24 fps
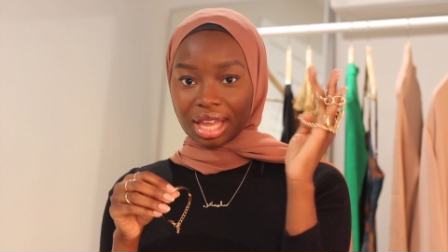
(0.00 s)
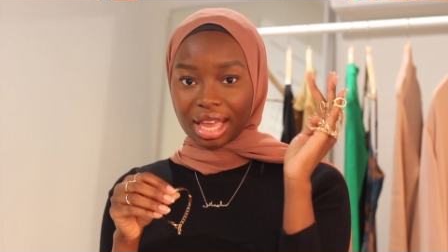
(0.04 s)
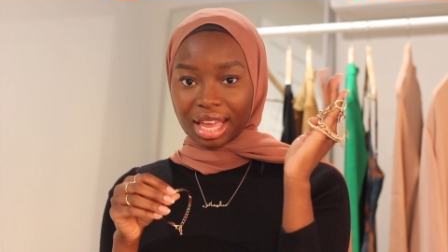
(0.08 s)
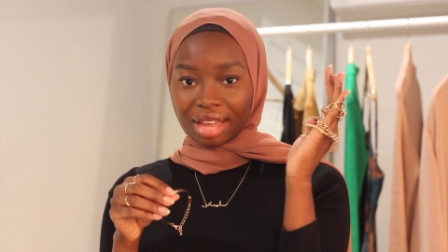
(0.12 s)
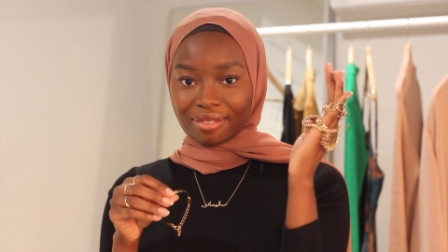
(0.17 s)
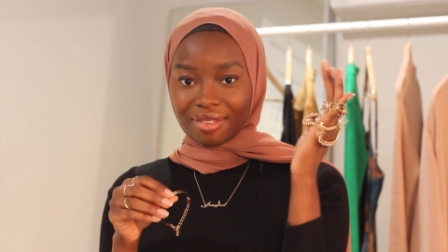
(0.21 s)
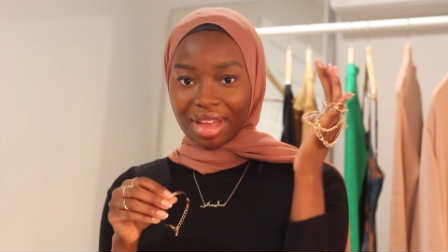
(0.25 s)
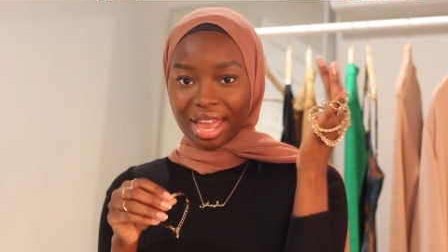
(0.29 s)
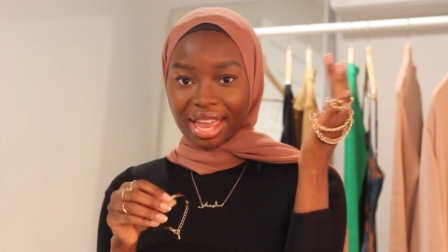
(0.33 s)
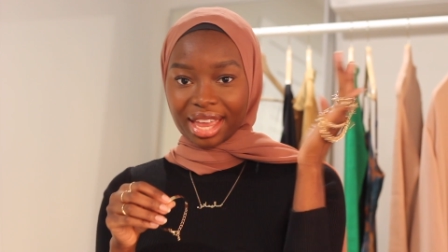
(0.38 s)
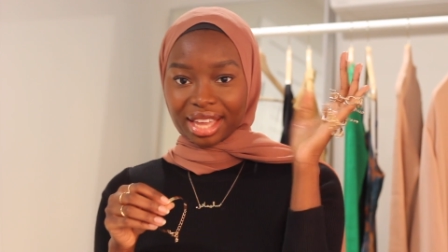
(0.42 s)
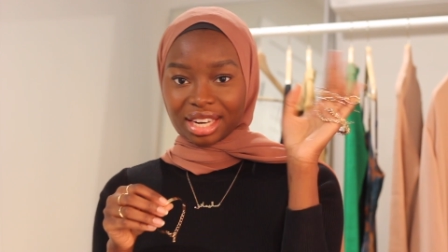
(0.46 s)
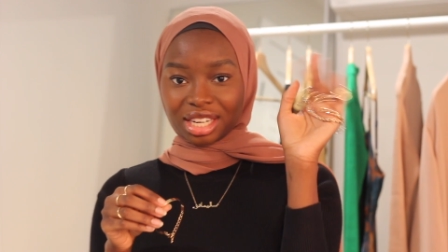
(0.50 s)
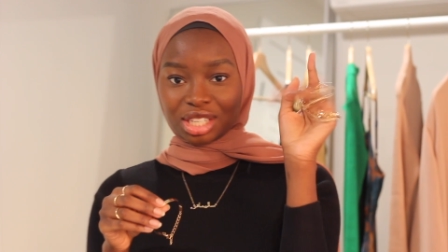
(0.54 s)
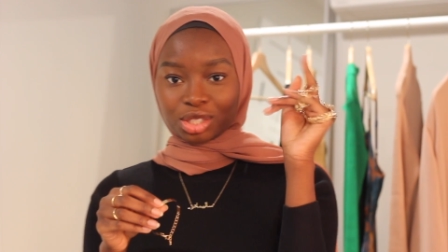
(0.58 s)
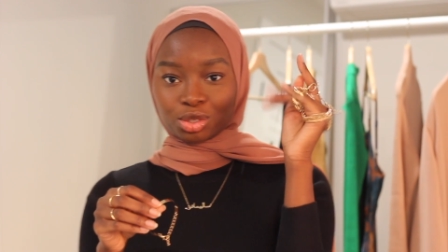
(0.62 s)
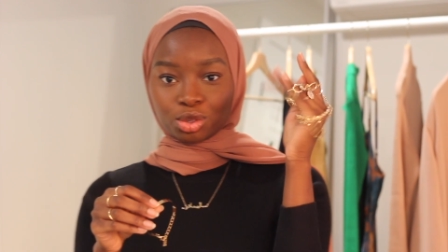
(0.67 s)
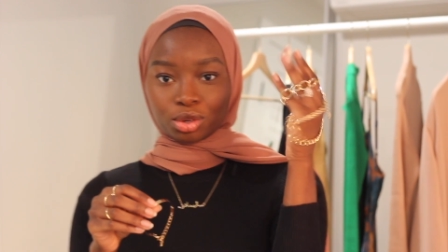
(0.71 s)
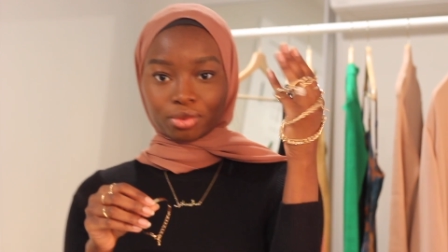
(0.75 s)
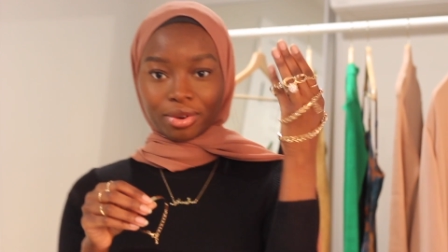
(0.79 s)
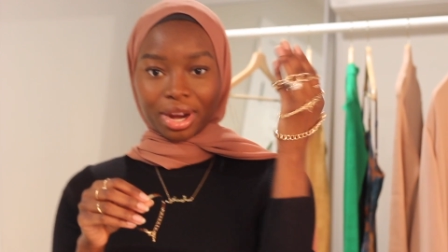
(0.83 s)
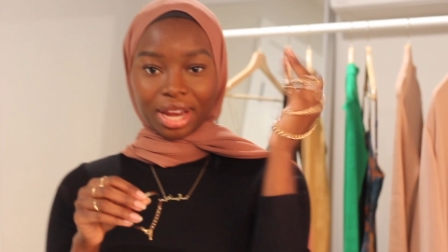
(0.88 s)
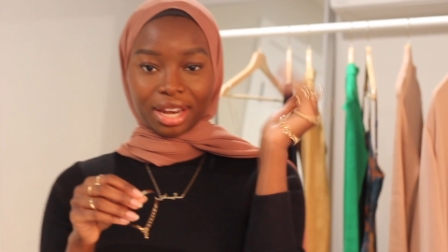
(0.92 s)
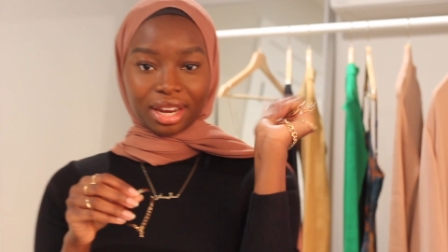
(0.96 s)
Like if I had these
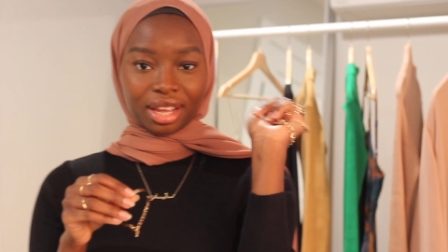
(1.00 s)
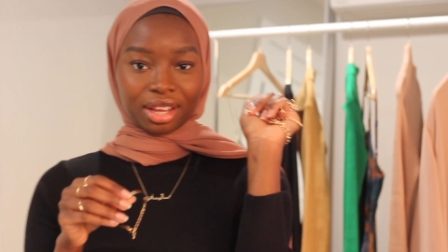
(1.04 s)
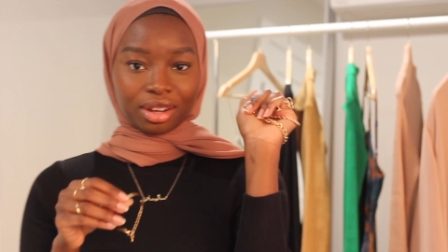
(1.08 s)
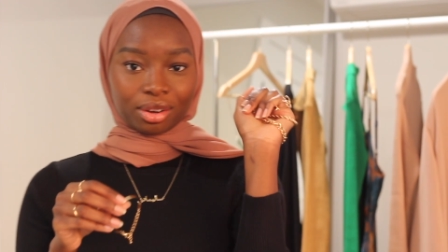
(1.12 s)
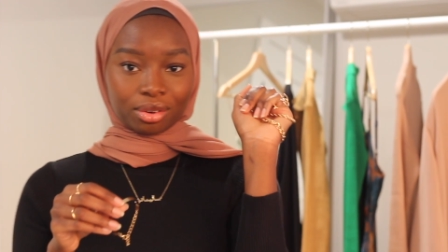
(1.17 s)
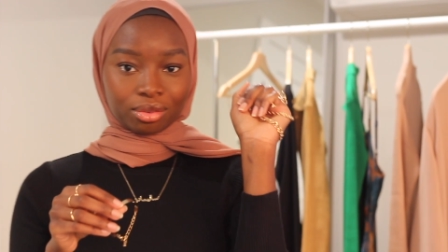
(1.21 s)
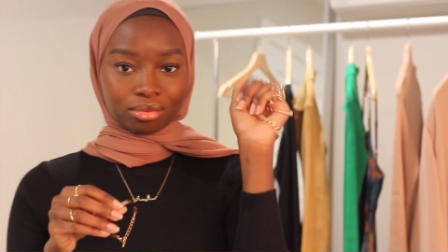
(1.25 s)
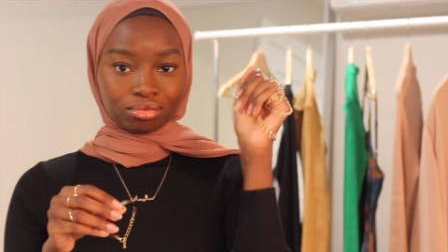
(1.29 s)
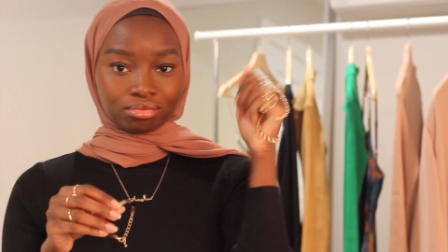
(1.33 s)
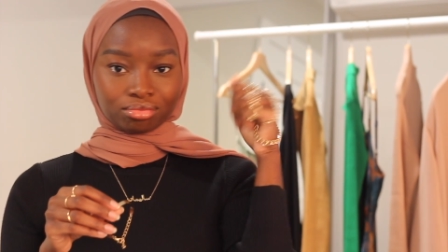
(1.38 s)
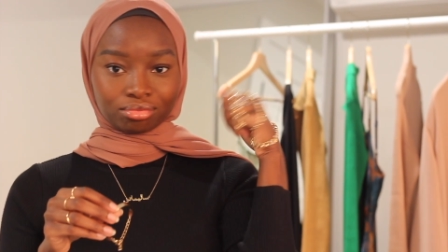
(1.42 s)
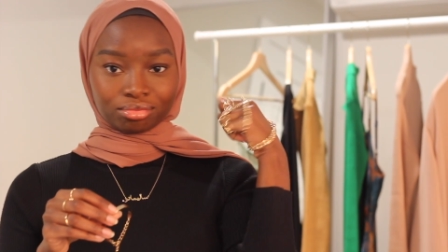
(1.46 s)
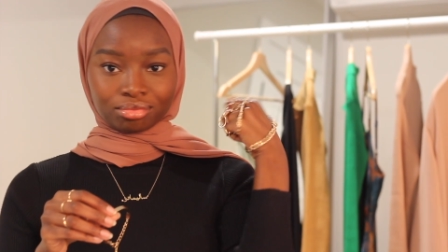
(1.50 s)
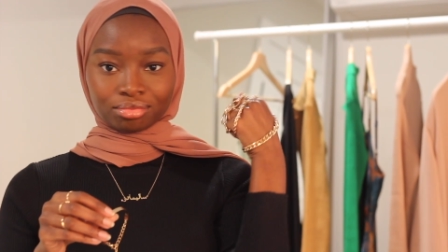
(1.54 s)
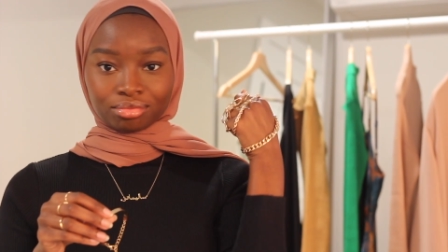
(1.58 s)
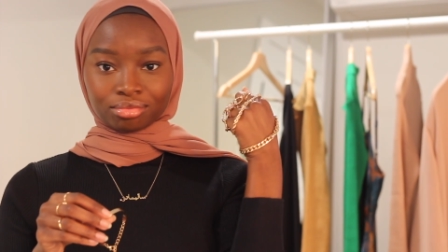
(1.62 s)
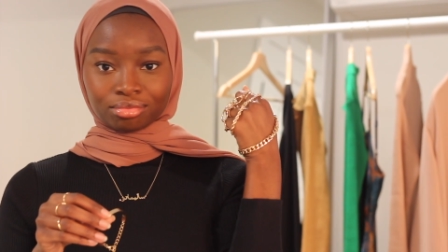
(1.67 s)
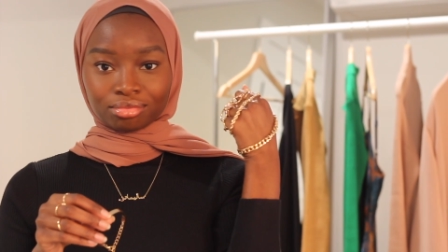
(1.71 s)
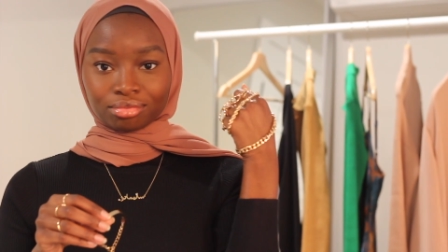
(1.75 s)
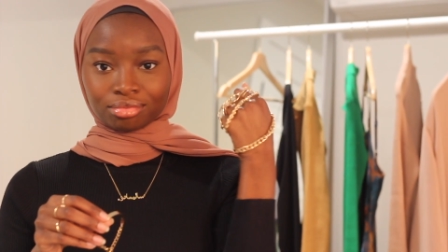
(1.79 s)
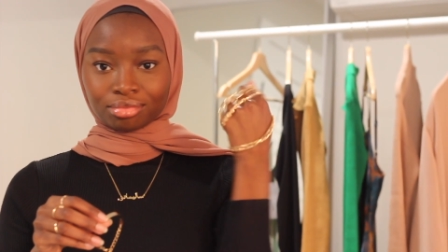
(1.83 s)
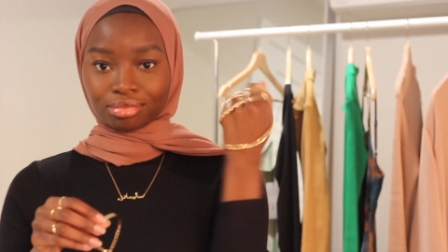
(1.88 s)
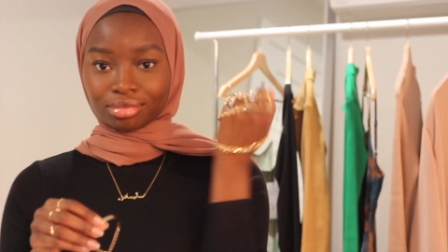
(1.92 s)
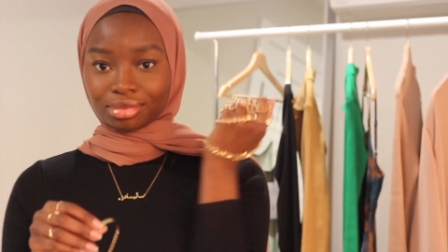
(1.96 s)
on right now,
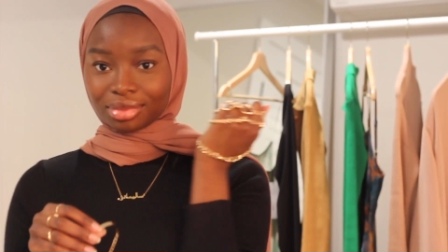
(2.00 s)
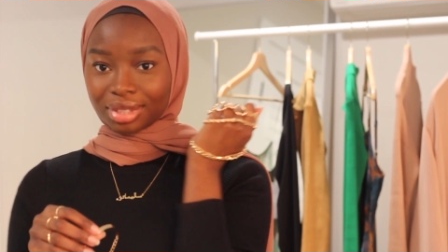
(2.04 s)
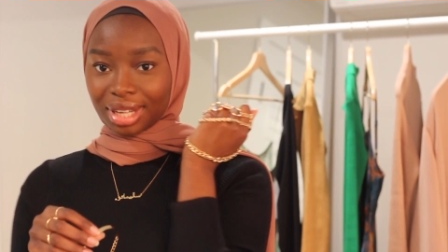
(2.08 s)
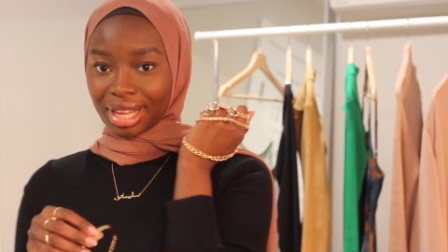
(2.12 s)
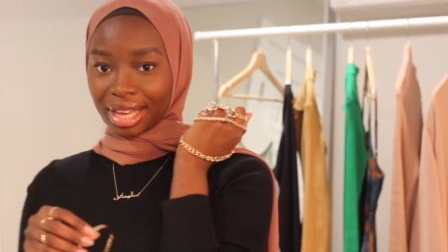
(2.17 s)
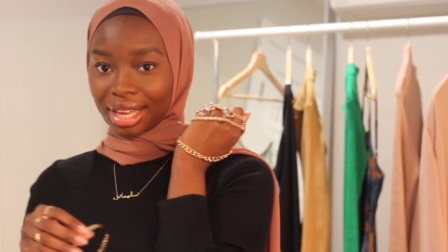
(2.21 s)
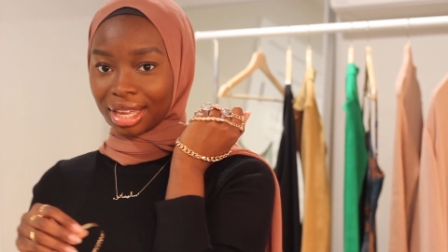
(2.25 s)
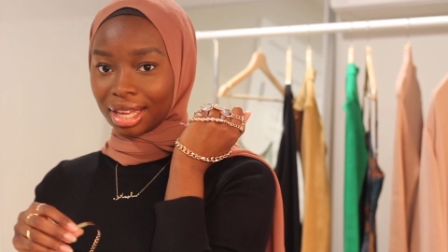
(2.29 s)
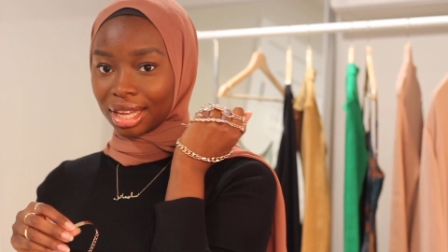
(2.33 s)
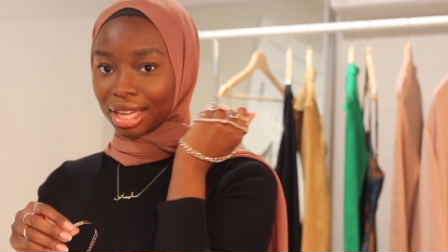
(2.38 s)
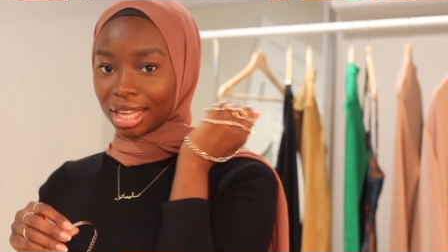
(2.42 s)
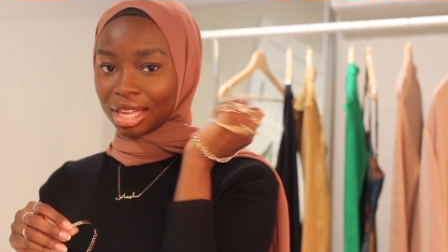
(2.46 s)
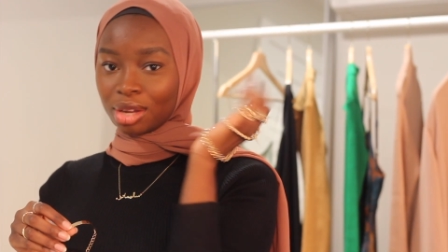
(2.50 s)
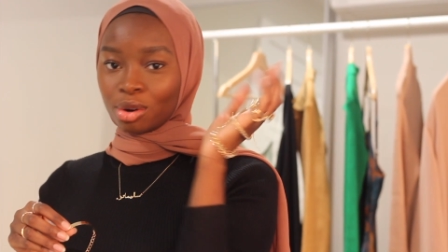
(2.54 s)
like